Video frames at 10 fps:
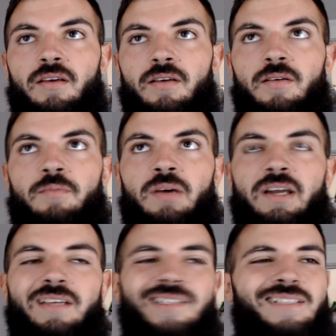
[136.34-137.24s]

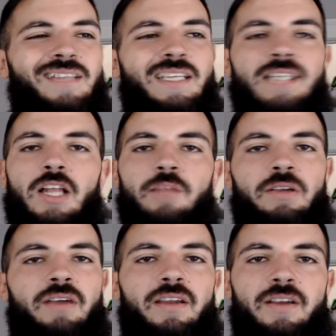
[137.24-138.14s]
But it's this thing telling
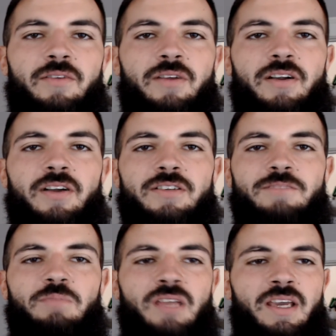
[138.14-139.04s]
me right here where
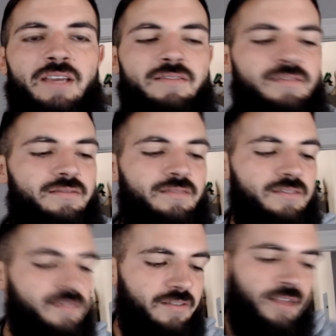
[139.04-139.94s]
Curtis Blaydes,
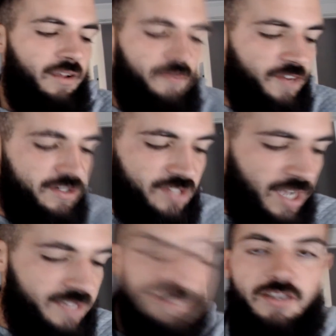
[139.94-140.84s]
first
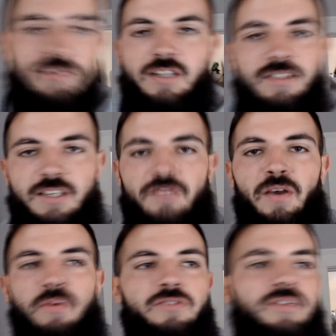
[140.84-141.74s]
loss, goes on a
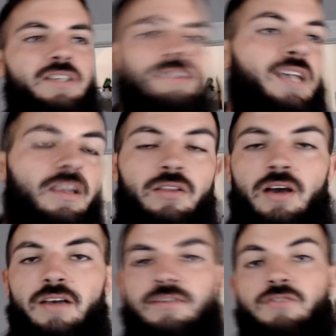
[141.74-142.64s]
six-fight win streak. Second
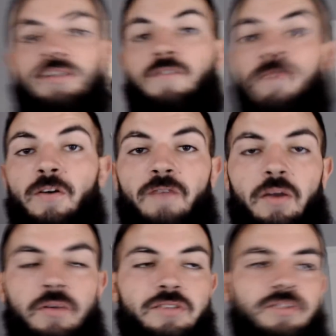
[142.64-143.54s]
loss, goes on a
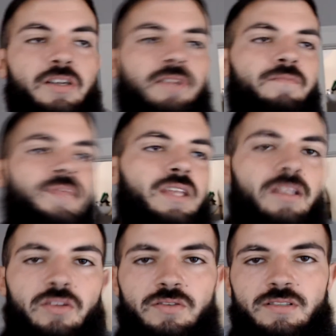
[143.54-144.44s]
four-fight win streak. And
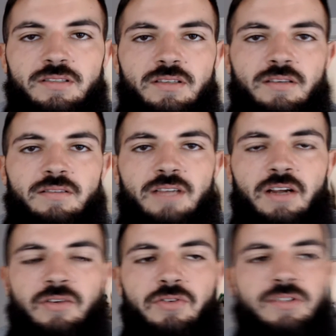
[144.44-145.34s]
then loses to
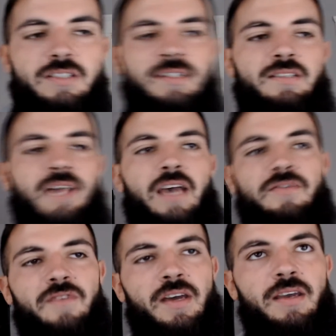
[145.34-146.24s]
Derek Lewis in his
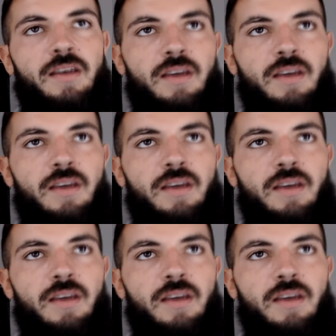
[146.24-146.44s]
last fight.